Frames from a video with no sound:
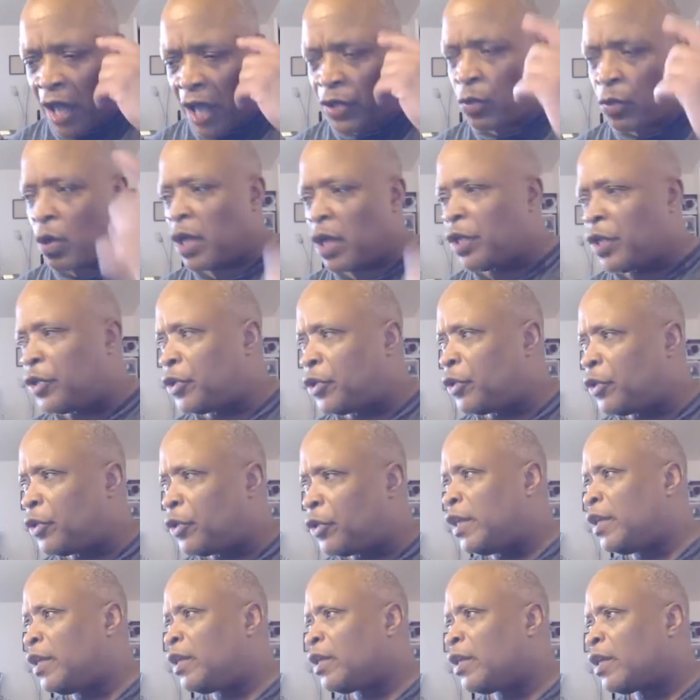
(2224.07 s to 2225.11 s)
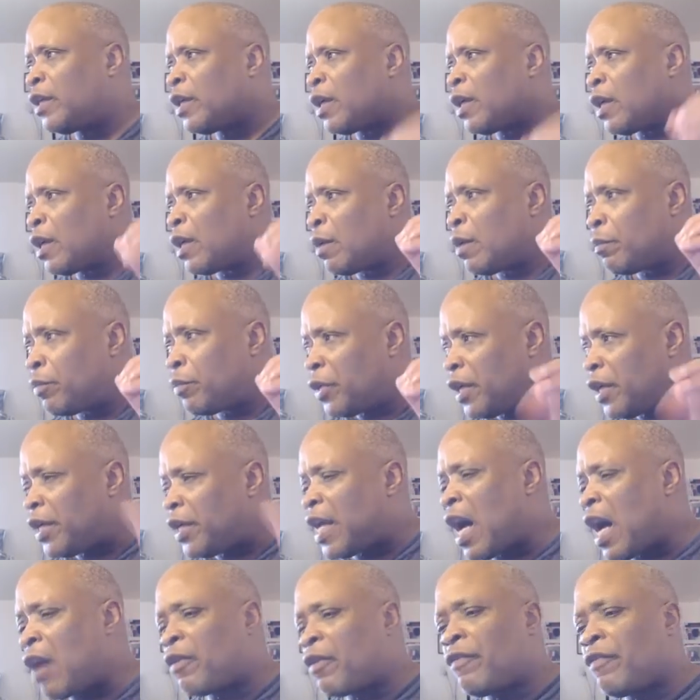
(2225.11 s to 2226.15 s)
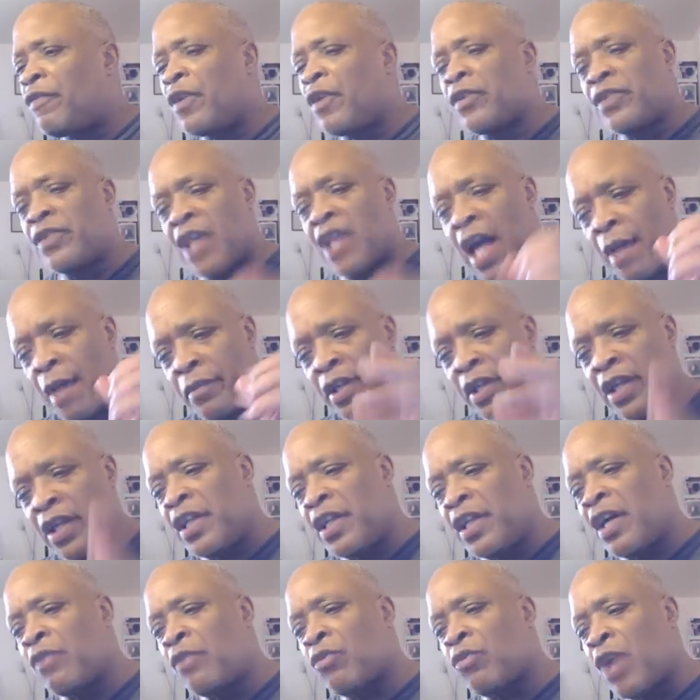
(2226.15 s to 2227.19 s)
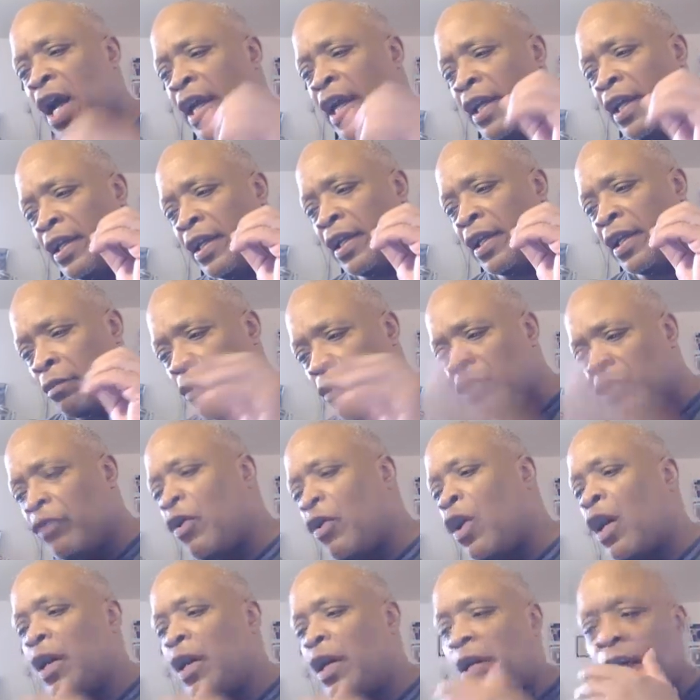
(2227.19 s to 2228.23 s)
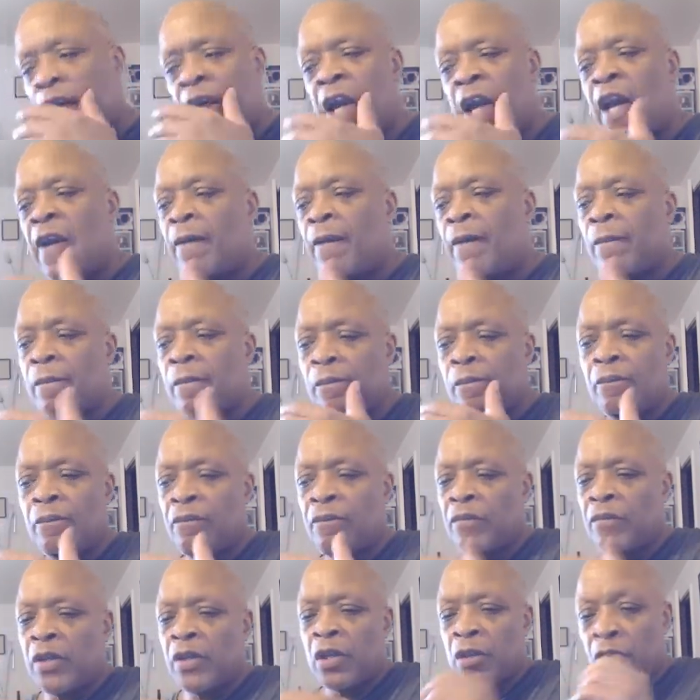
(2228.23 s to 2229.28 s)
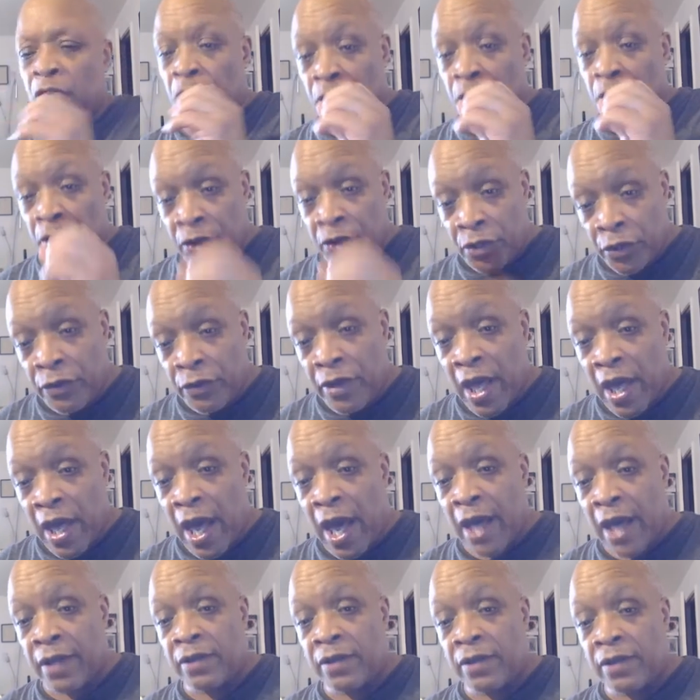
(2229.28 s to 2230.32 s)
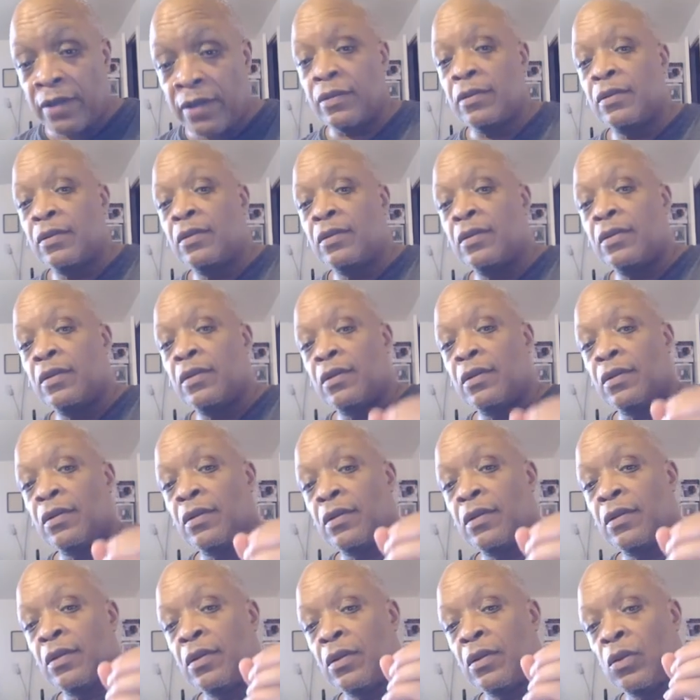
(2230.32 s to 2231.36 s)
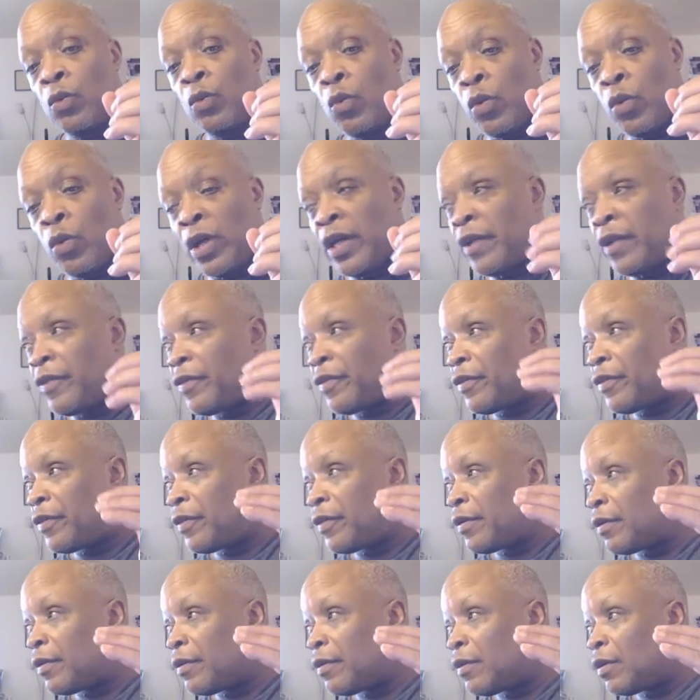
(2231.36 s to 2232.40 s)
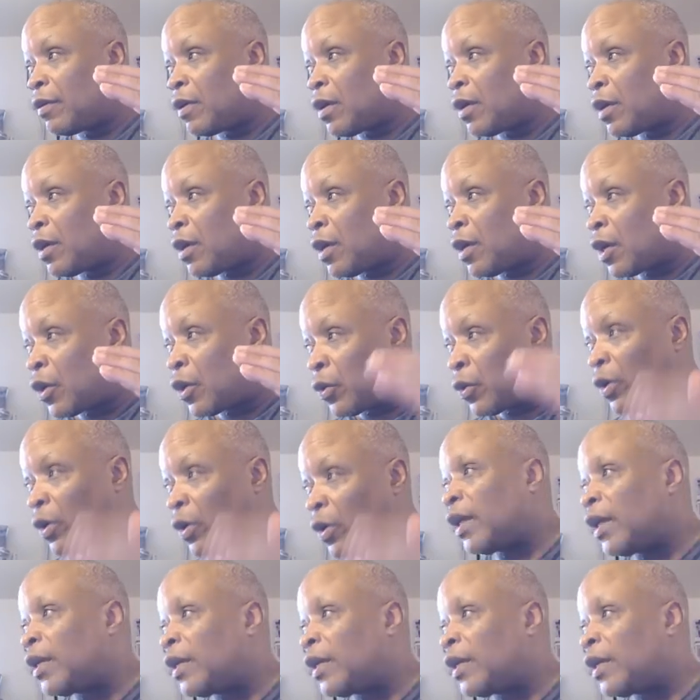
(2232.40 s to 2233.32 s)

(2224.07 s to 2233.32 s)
want to do it. Put it down the first time, get it done right, and move on. Okay. You can do that with acrylic.